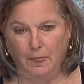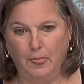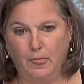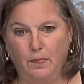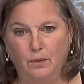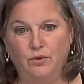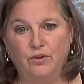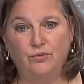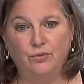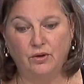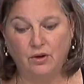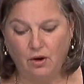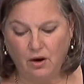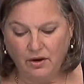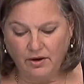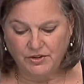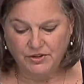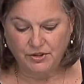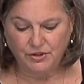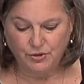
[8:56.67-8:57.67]
With
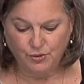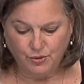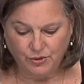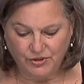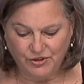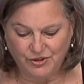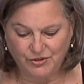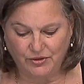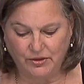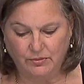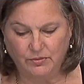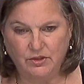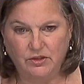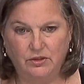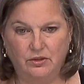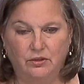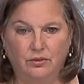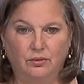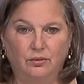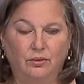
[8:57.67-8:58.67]
regard to Nord Stream
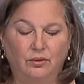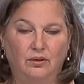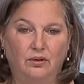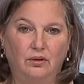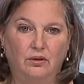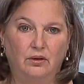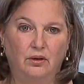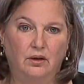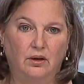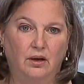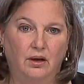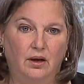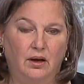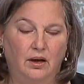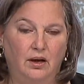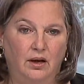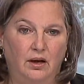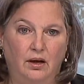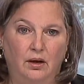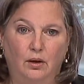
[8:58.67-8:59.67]
2,
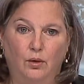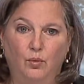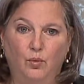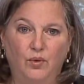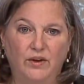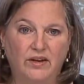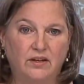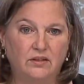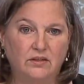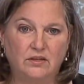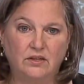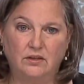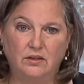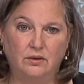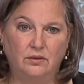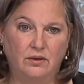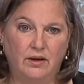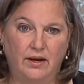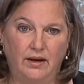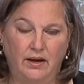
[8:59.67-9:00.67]
we
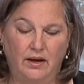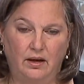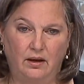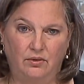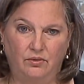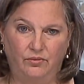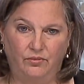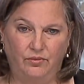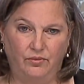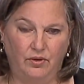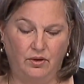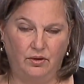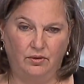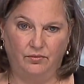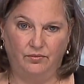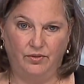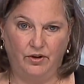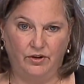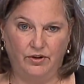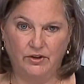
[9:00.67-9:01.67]
continue to have
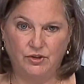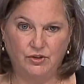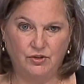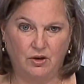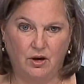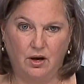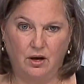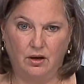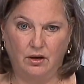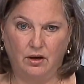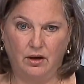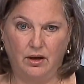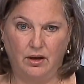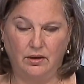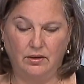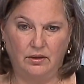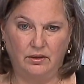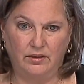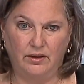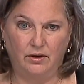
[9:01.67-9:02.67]
very strong
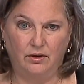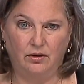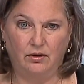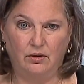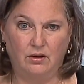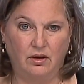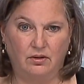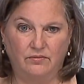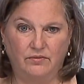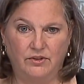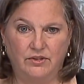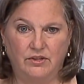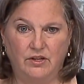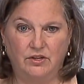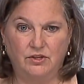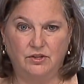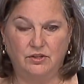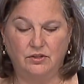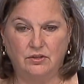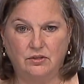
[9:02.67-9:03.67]
and clear
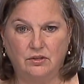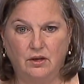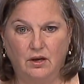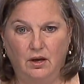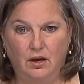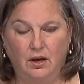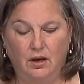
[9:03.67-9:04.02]
conversations